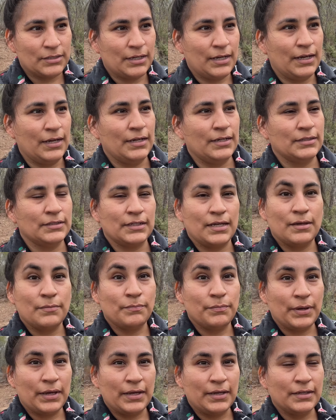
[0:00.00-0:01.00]
as a
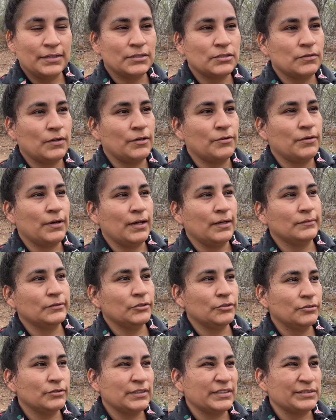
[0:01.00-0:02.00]
base so I don't have to
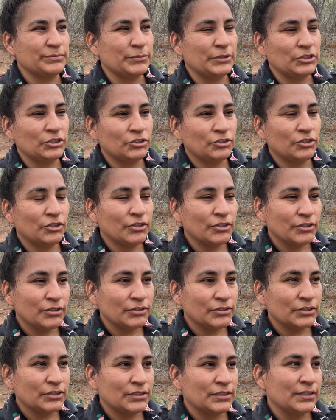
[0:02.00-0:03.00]
use as much
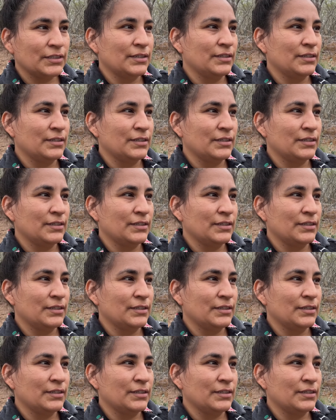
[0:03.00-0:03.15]
dirt.